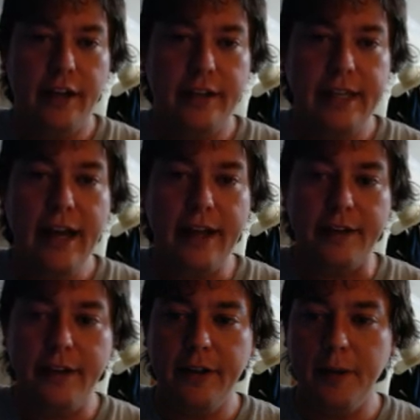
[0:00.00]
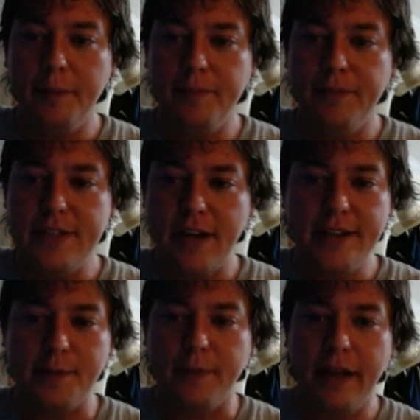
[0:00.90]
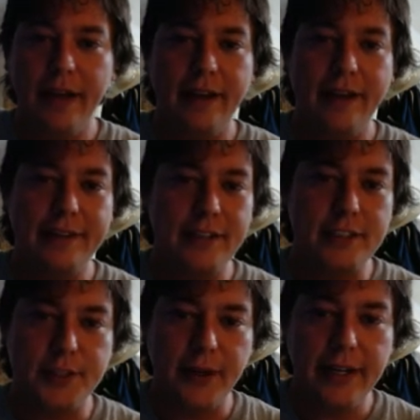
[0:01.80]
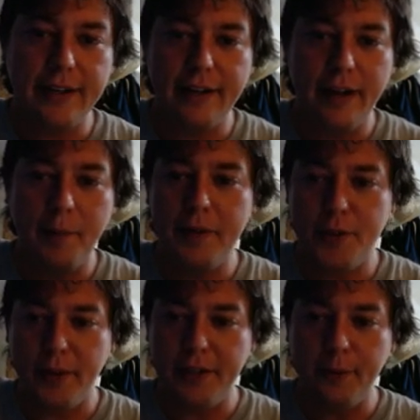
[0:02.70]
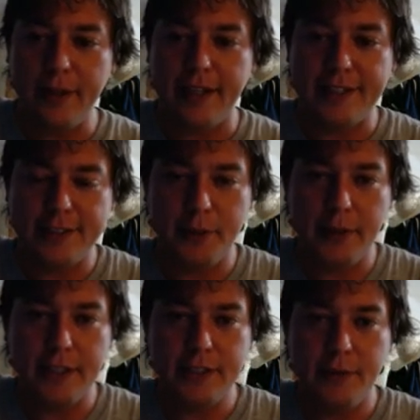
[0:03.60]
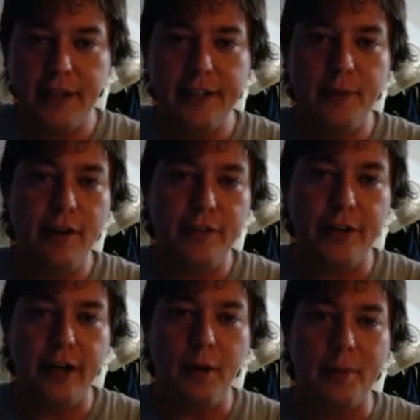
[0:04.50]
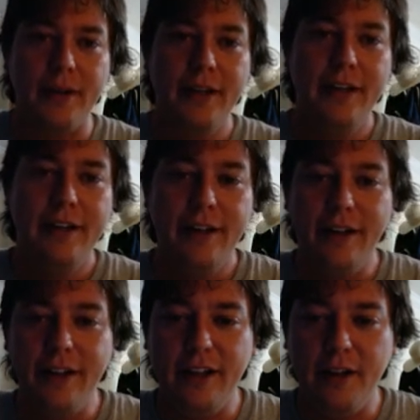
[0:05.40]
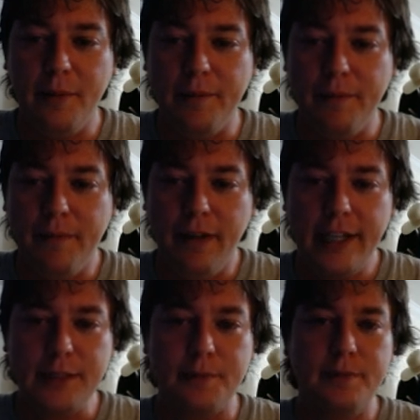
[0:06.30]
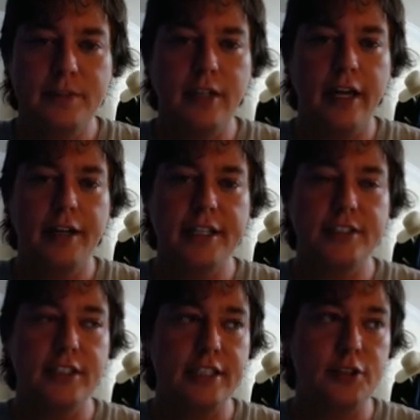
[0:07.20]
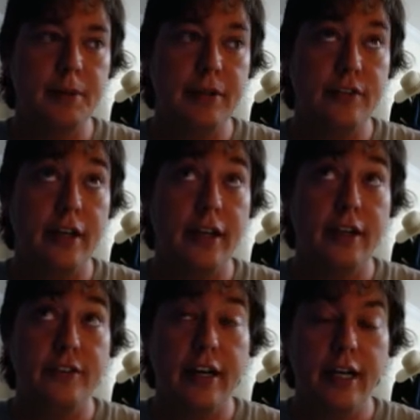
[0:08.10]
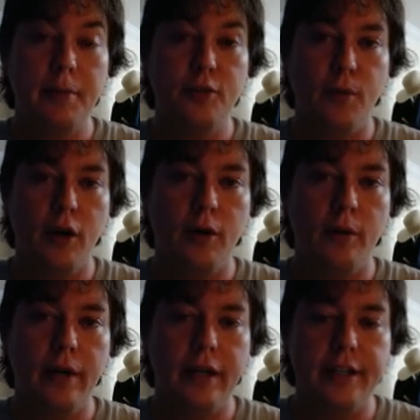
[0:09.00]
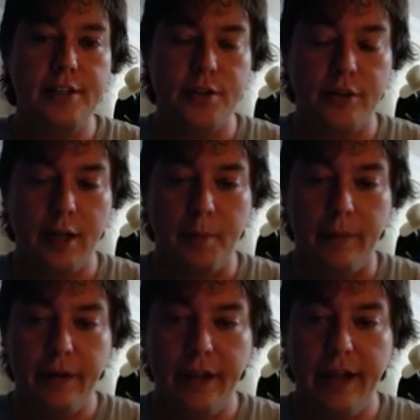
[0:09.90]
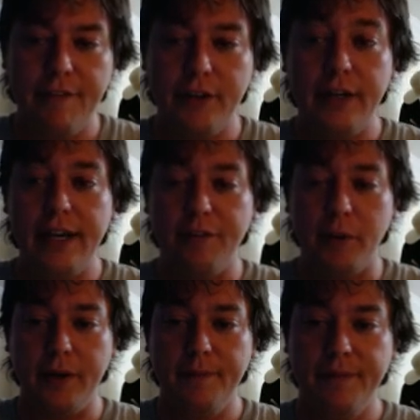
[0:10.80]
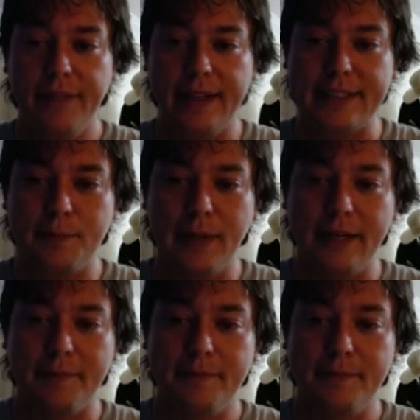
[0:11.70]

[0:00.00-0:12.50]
yeah, it's awesome. I think it's great, and I'm enjoying doing this. So thank you all for your help. Awesome. Next stream at 10 a.m. tomorrow Eastern time. Have a good night, everyone. Thanks. Bye.